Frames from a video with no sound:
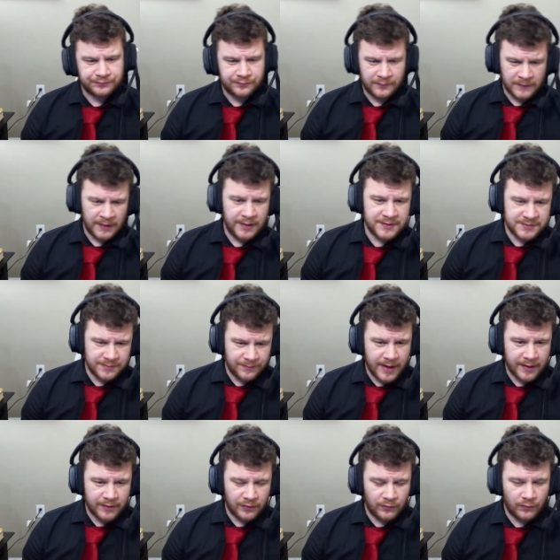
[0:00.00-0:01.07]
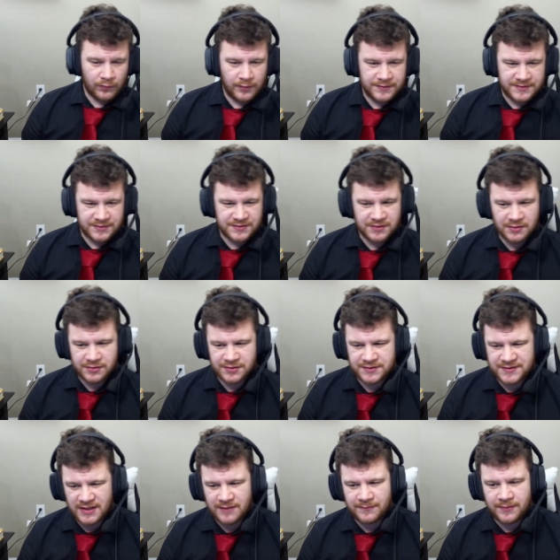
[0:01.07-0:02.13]
and some back-of-the-woods
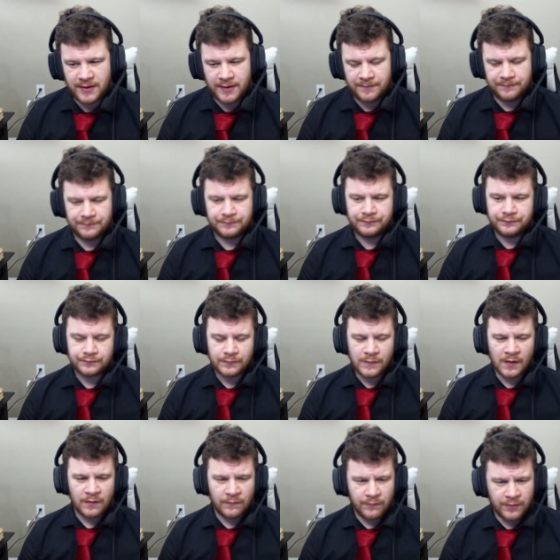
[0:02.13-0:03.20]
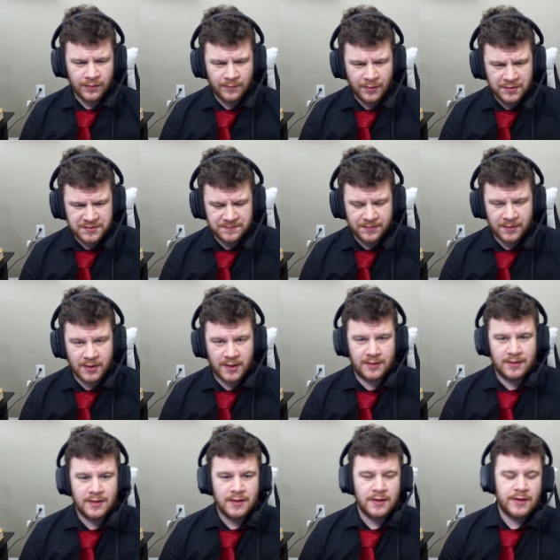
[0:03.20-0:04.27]
insurgency, but for the most part,
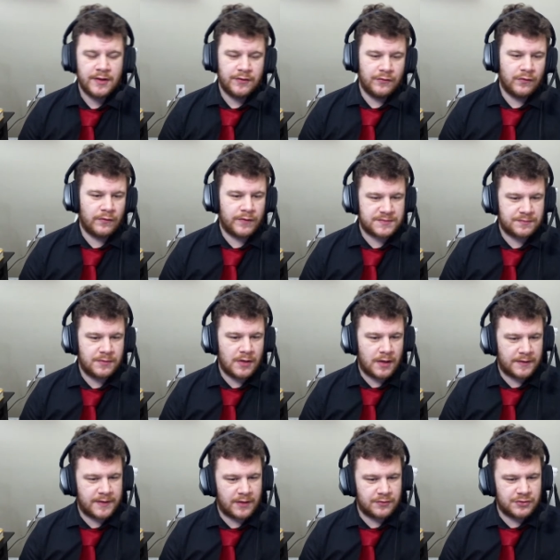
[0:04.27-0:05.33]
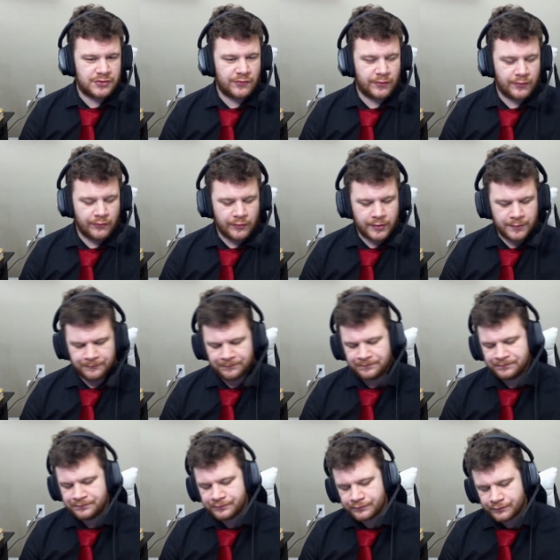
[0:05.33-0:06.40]
Norway's knocked out in short order.
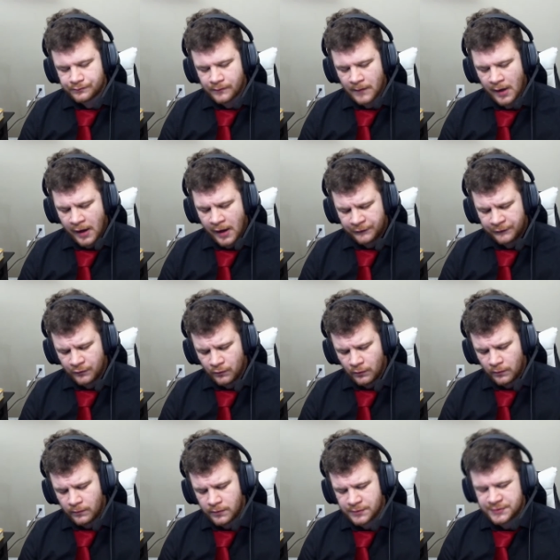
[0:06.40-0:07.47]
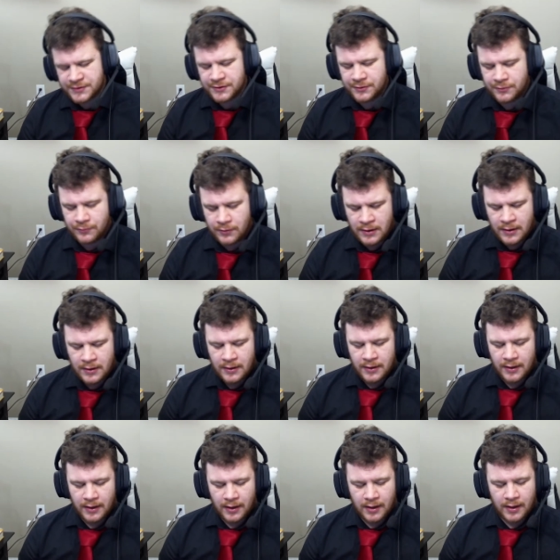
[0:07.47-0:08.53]
After World War II
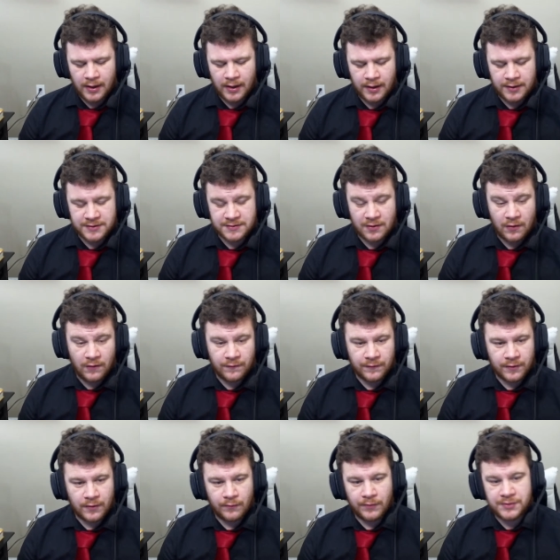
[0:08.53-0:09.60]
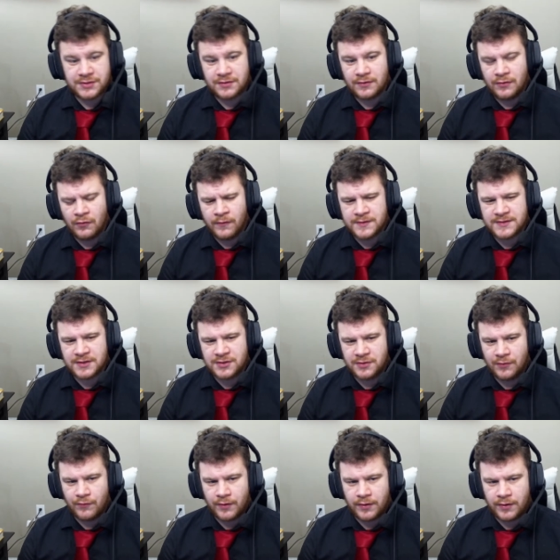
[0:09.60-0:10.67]
is over, which Norway's
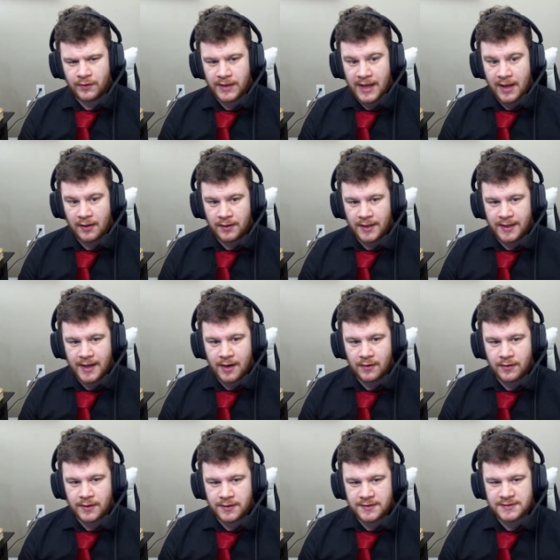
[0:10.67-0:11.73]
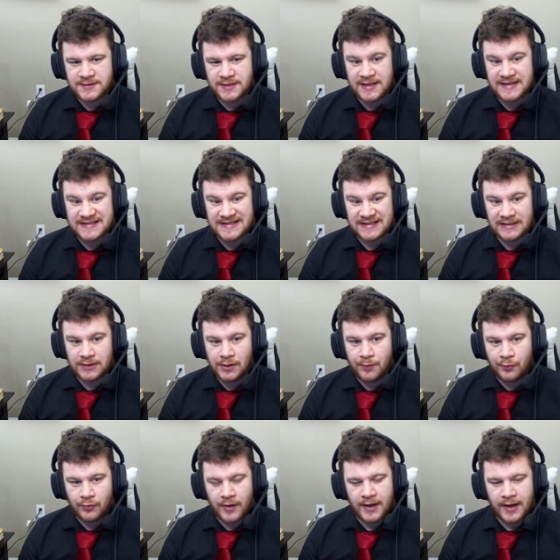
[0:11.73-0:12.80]
actually one of the only Allied areas that isn't
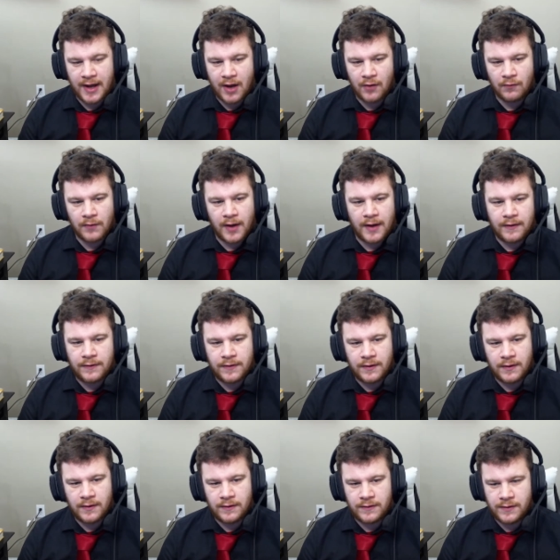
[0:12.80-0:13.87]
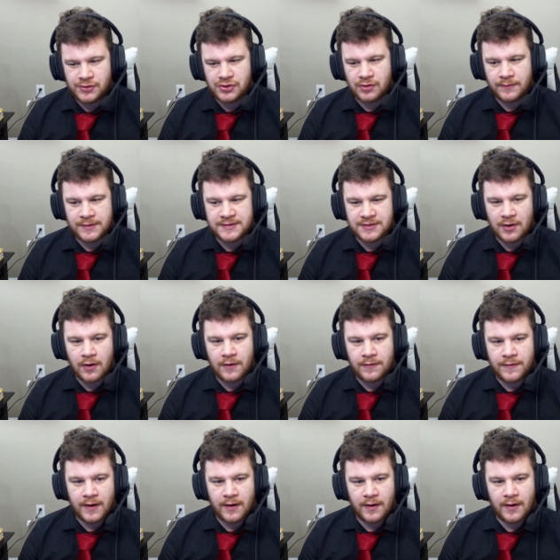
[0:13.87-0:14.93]
liberated outright. The Germans are there